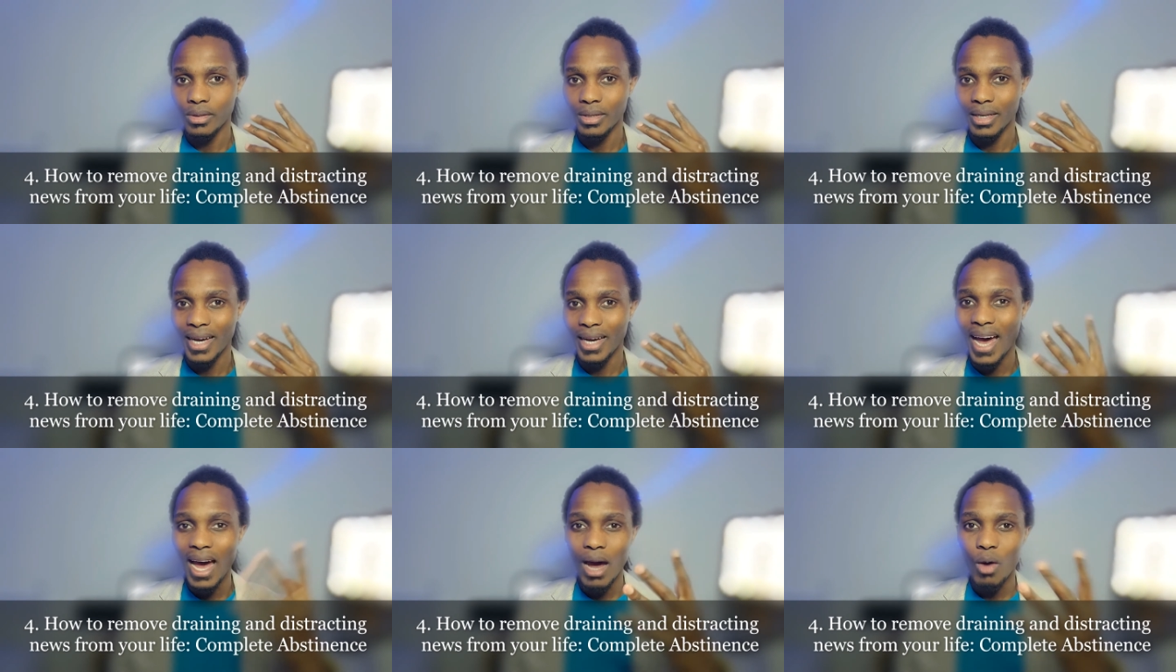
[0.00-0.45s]

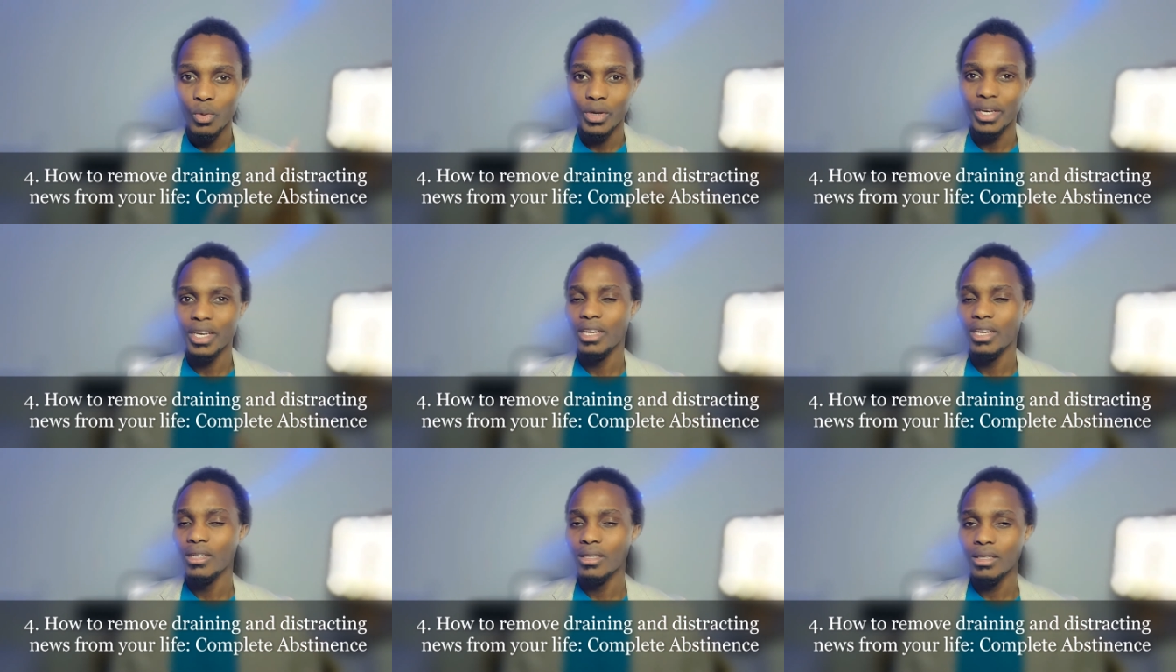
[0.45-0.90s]
how we
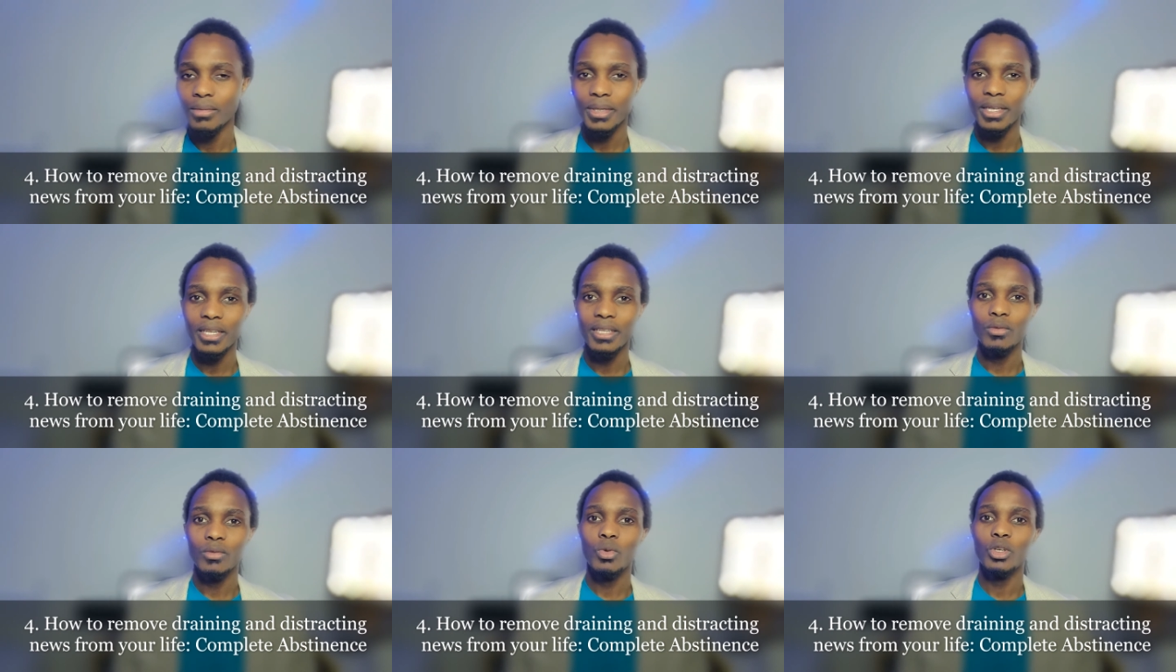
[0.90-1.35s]
can
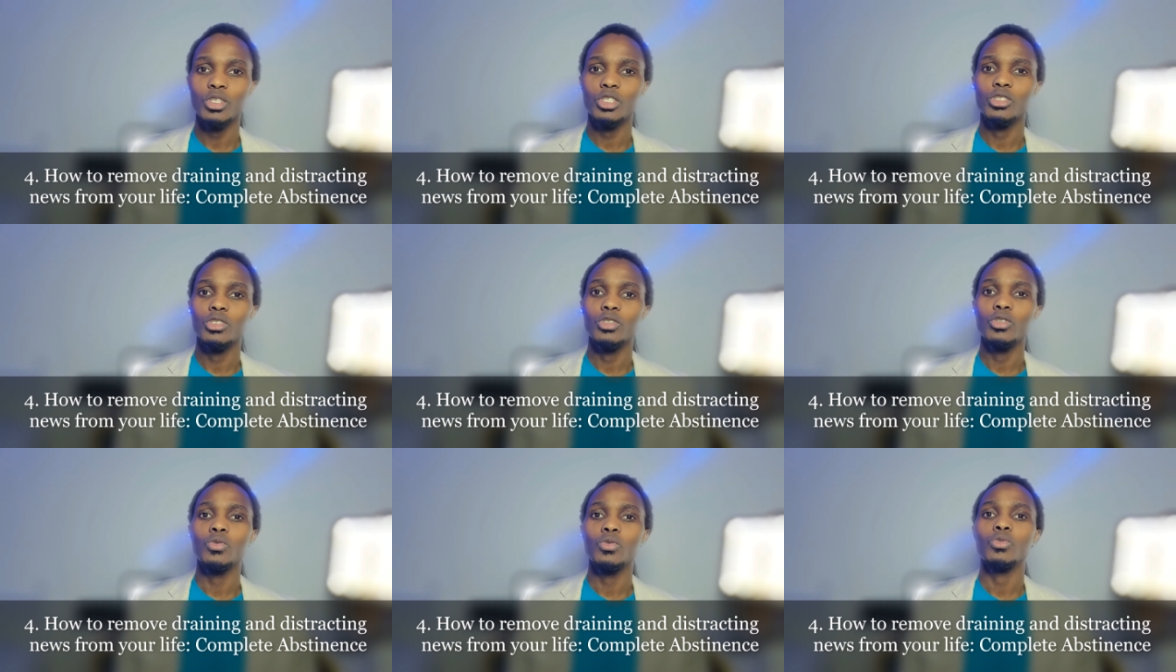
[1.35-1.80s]
eliminate watching
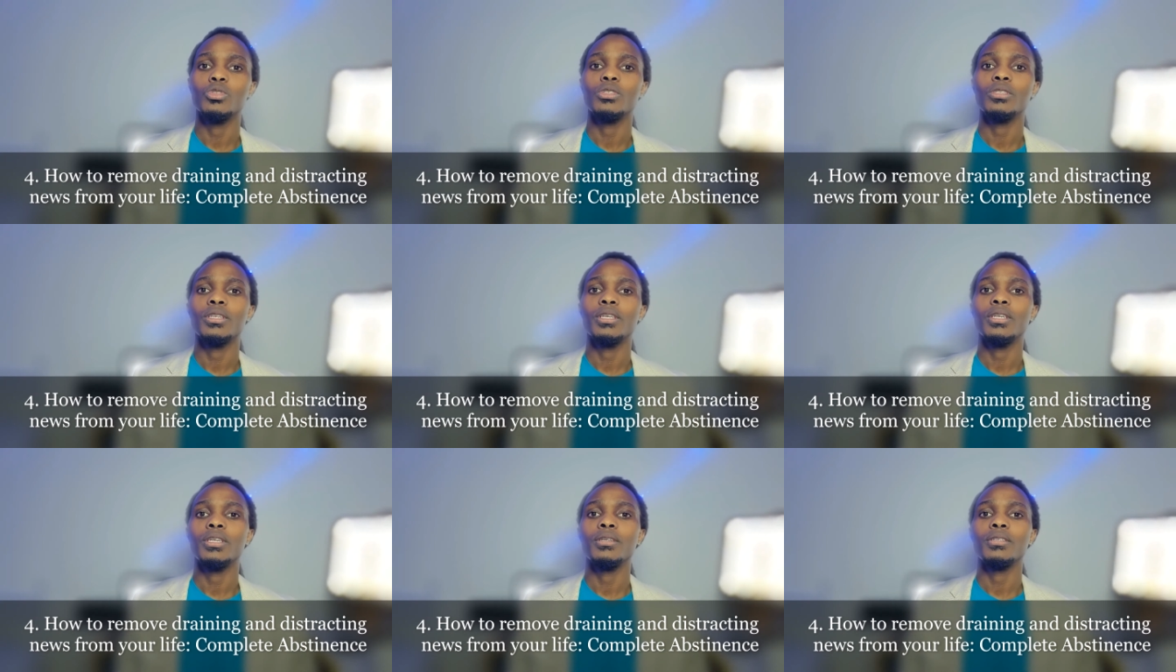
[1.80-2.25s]
the news
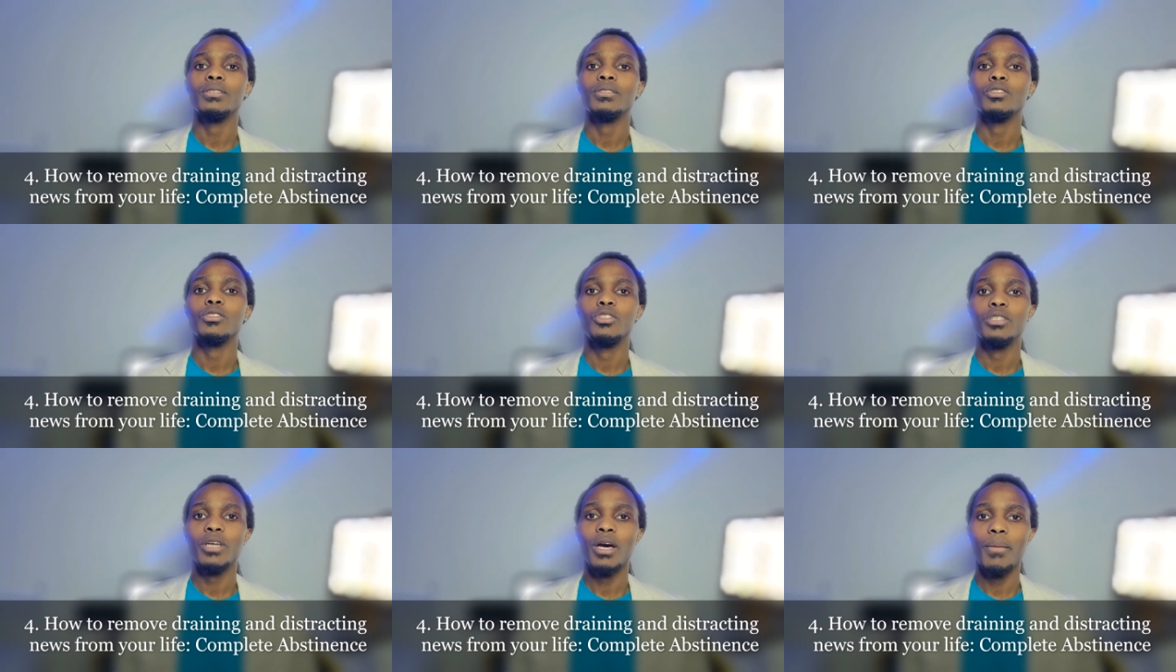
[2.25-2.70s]
is
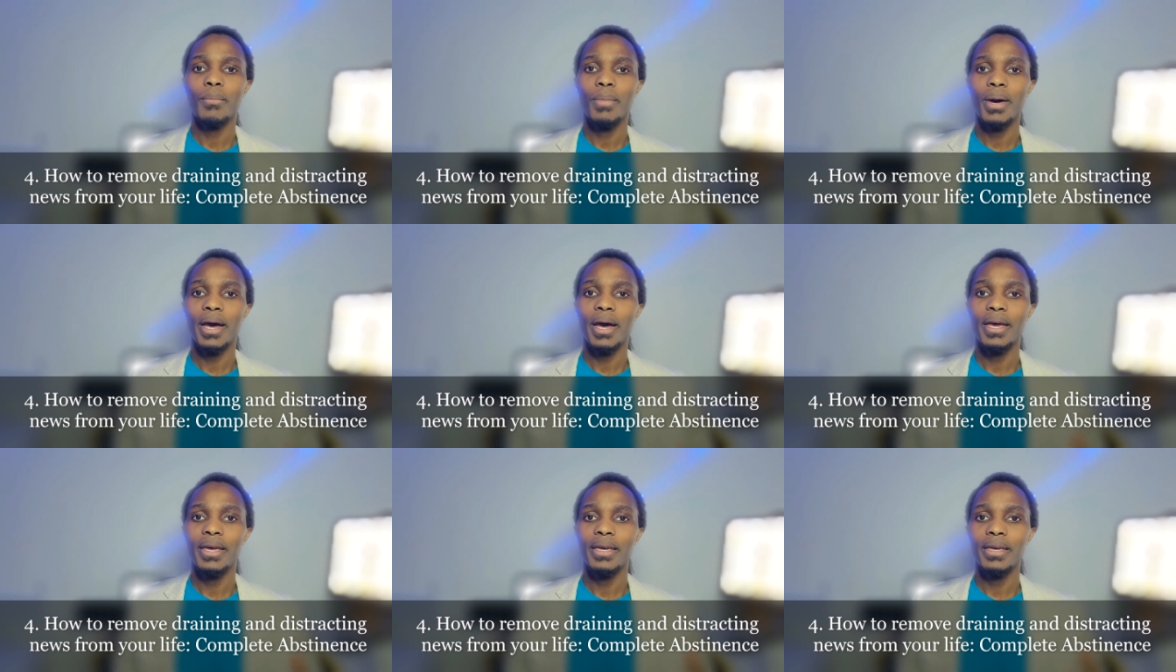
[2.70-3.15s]
start
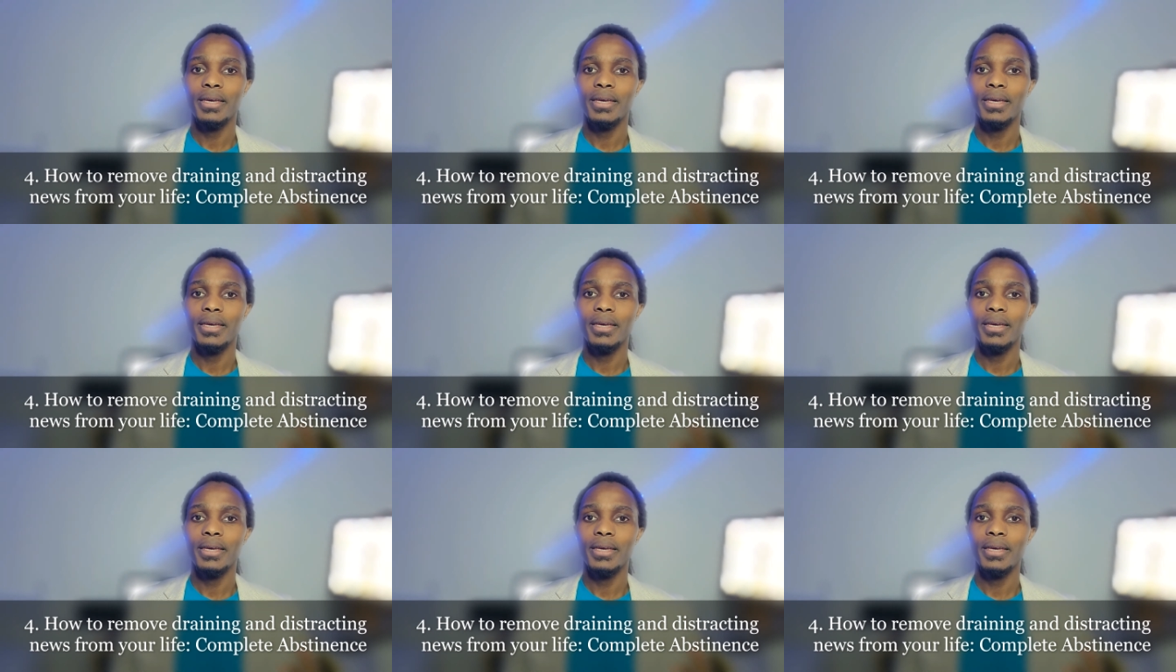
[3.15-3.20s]
by